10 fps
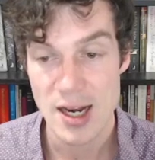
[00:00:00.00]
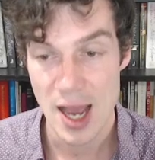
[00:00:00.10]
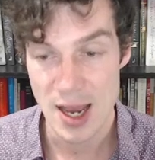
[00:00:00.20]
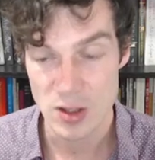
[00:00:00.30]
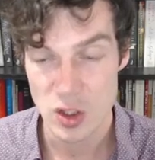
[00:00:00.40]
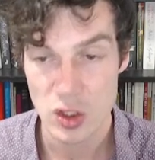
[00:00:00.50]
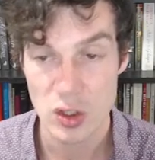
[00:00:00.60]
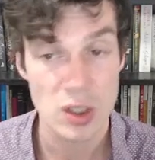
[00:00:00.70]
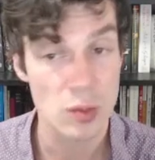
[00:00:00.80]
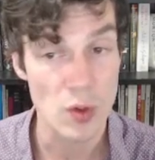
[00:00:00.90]
H
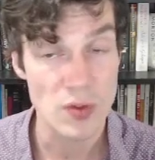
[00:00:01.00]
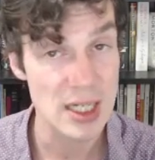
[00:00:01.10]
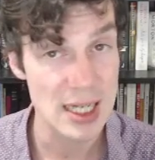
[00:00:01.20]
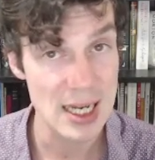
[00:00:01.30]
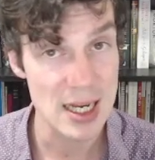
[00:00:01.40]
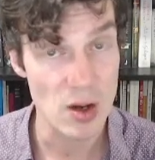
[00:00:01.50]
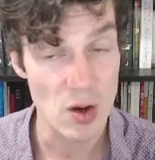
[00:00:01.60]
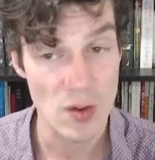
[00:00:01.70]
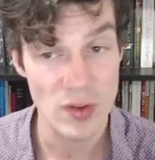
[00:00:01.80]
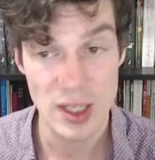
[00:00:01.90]
can move to E
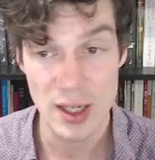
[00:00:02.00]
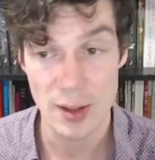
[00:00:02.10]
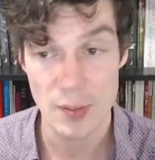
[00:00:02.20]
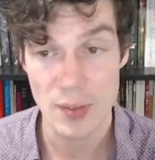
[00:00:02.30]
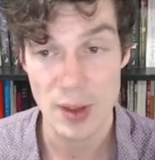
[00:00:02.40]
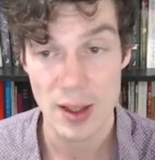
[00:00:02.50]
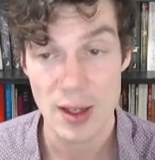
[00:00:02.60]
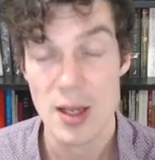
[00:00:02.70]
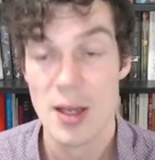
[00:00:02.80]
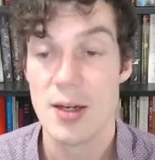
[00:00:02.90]
over here.
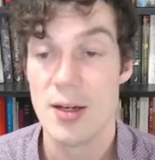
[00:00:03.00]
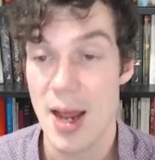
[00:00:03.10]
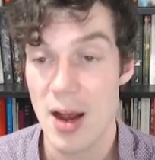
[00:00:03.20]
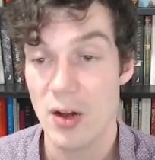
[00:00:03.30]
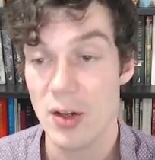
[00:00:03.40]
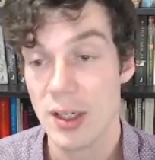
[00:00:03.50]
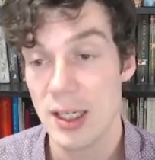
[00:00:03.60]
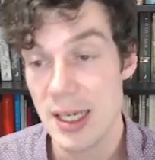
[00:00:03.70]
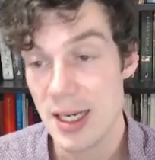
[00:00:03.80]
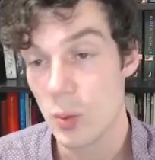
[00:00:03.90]
Now,
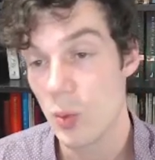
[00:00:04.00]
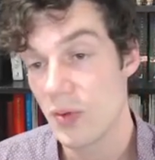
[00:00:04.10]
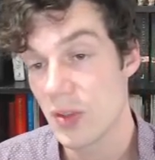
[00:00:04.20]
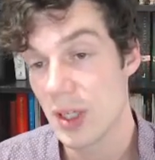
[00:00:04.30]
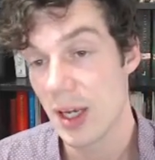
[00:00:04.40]
E can move to